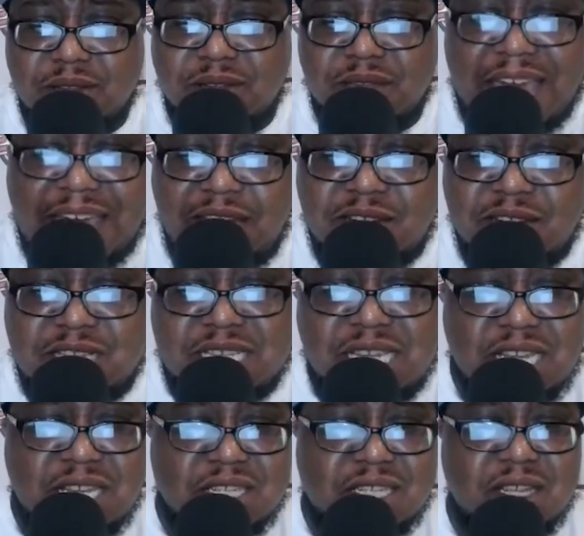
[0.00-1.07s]
8
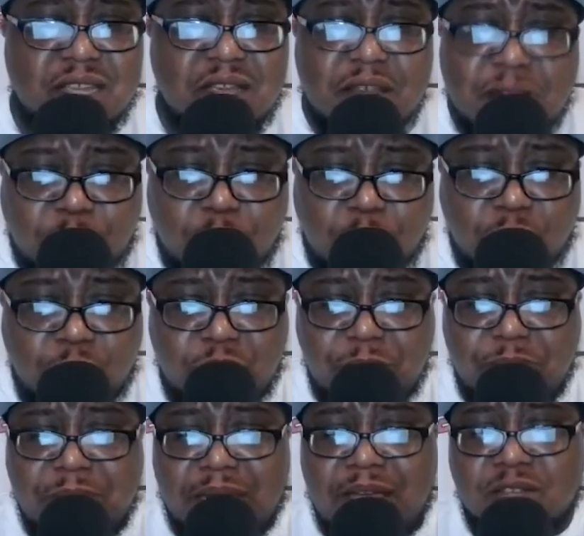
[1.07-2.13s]
assists, 4
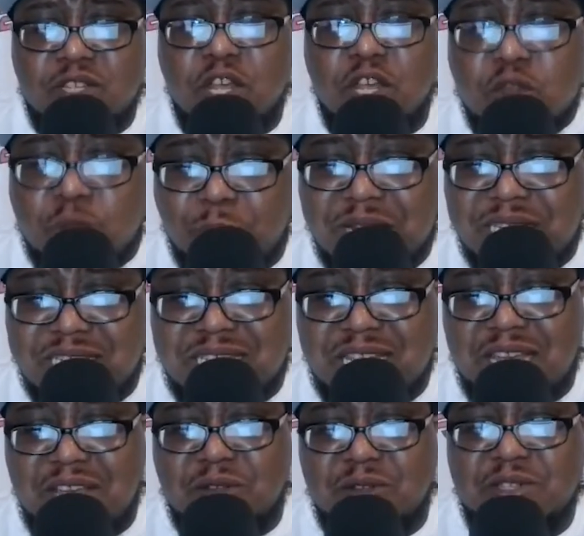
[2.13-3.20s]
rebounds, 3
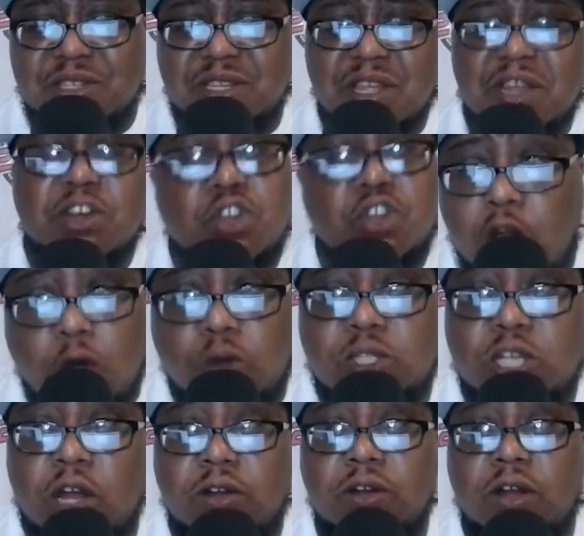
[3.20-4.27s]
steals, no
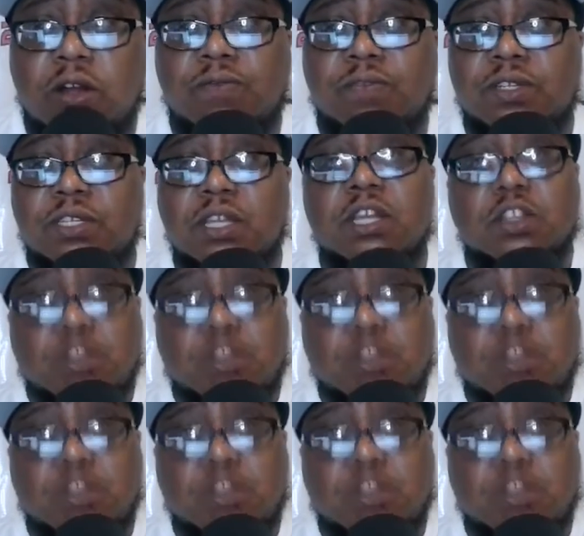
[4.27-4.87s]
turnovers.